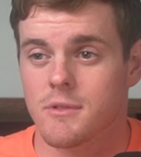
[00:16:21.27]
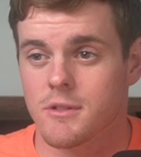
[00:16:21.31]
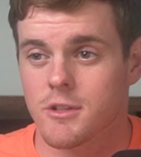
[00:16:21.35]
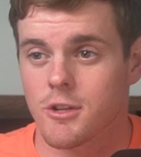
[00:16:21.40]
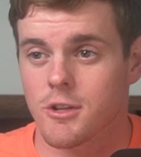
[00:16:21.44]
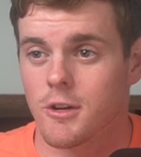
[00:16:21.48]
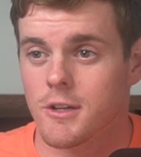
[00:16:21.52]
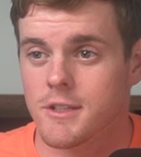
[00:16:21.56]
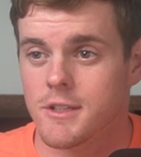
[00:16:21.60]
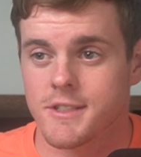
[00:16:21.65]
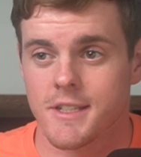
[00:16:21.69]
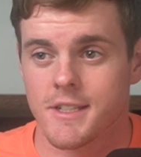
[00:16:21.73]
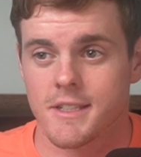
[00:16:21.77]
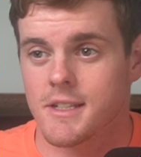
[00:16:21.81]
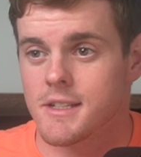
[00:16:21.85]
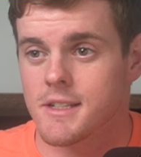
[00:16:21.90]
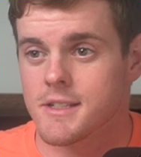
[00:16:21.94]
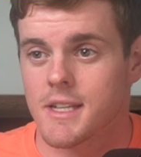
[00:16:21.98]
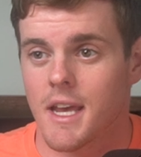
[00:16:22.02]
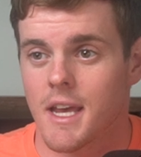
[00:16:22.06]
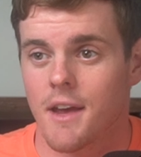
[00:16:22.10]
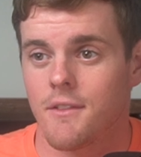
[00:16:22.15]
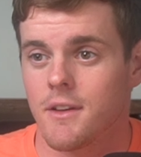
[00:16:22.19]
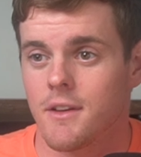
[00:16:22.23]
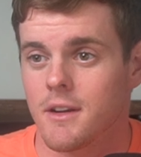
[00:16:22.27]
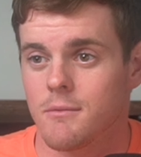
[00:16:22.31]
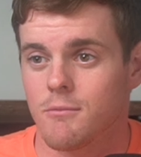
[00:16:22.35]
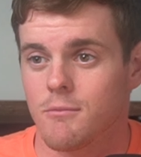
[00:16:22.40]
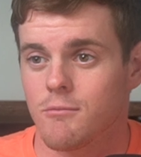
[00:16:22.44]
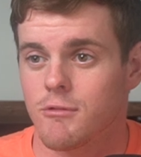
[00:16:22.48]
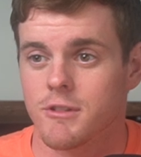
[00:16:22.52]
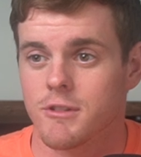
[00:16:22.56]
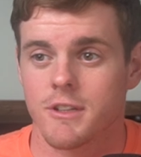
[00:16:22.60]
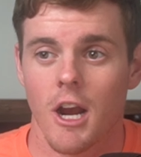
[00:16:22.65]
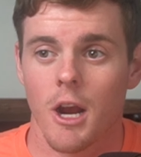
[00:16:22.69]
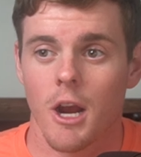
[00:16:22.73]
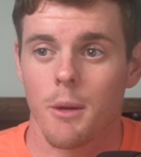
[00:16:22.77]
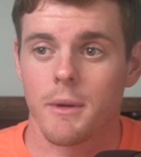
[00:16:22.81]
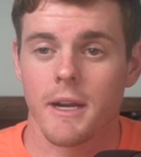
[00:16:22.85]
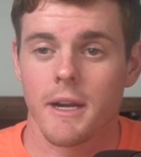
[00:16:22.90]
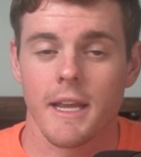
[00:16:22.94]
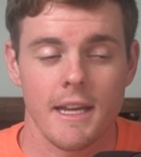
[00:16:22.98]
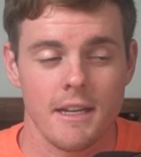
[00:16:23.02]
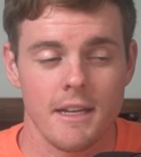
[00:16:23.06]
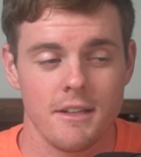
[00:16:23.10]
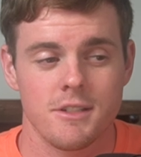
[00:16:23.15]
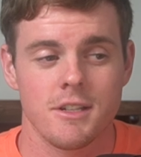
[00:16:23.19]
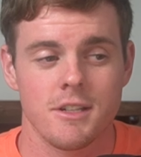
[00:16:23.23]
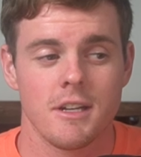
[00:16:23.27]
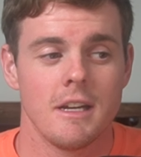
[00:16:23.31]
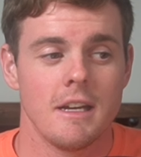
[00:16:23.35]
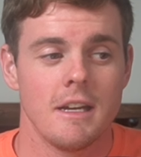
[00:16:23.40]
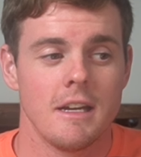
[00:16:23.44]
turn 67, retirement age,